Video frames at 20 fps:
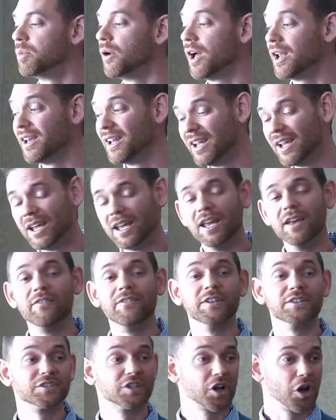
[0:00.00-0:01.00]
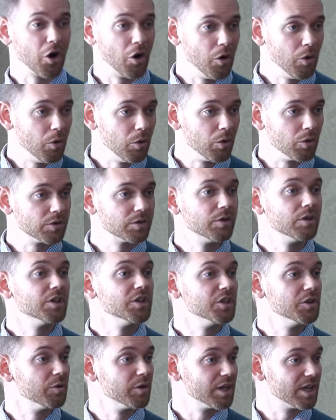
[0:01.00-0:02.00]
But if it's a cold,
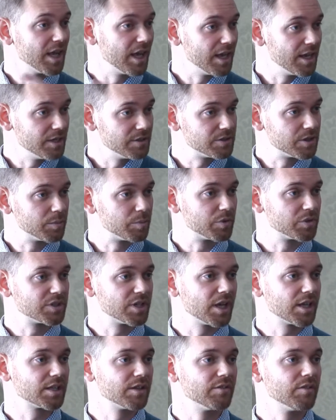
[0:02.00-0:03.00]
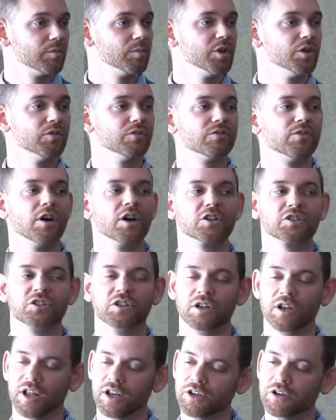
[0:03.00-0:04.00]
you engage the protective immune
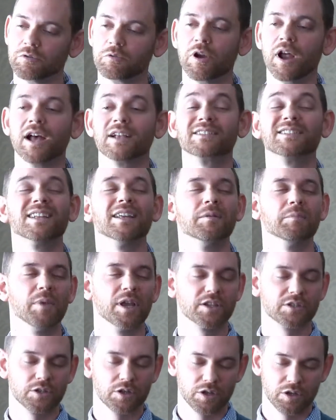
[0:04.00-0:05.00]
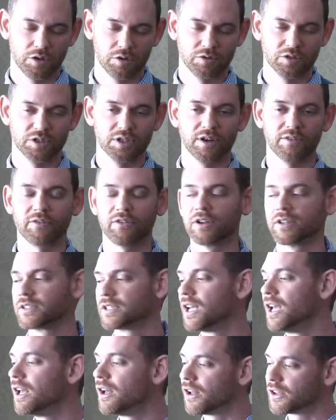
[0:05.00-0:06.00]
function and you rest, it makes a huge difference.
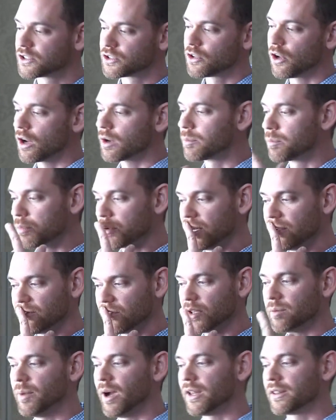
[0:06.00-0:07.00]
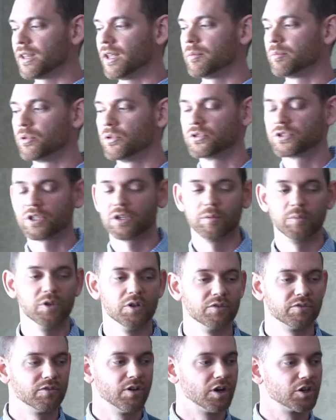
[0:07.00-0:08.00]
Let's talk briefly about that boosting
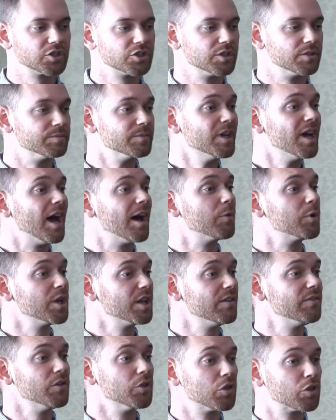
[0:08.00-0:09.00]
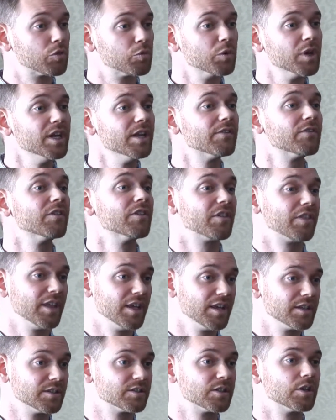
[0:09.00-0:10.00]
immune function. I want to give you 3 different
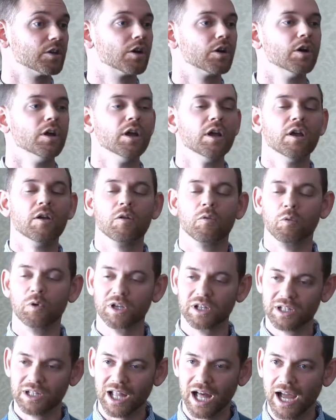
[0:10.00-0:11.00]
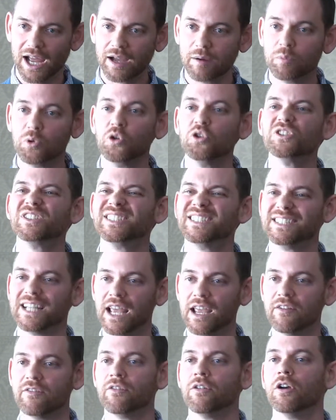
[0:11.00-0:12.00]
things that are reliable,
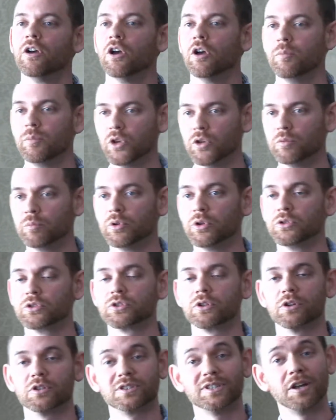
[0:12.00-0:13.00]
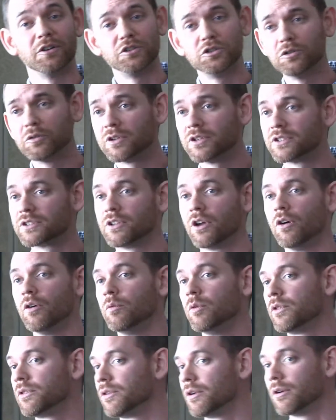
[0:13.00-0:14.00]
safe immune boosters. Now, do consult
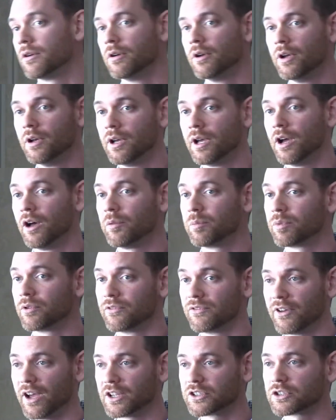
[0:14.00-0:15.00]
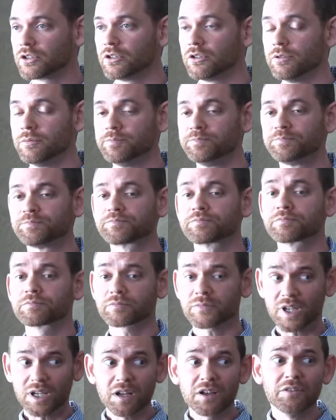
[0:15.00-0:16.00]
with your health professional.
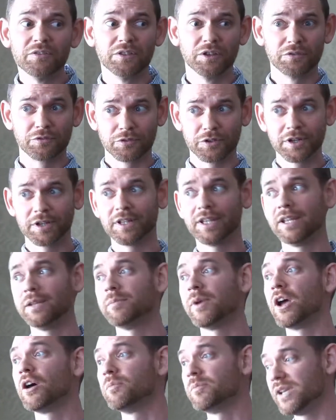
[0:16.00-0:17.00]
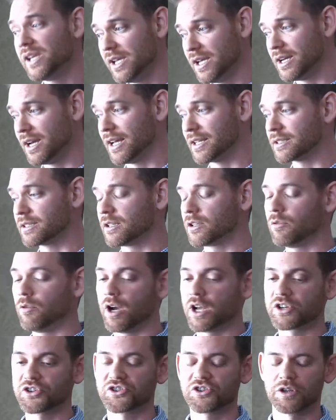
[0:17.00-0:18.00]
Feel free to email me and ask a
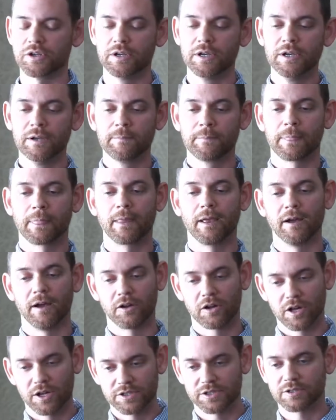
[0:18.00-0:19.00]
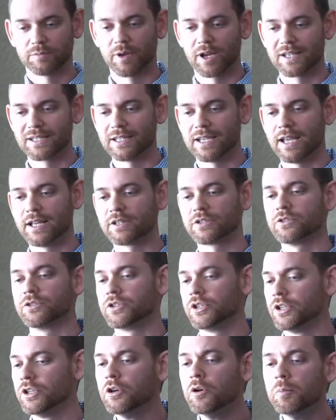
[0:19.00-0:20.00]
question. I'll customize the answer
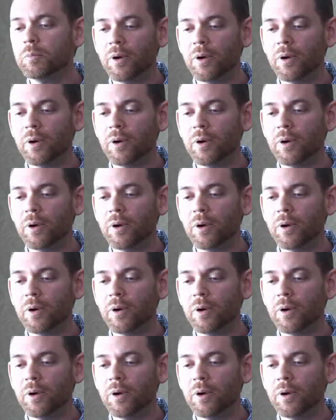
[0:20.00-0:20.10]
to you.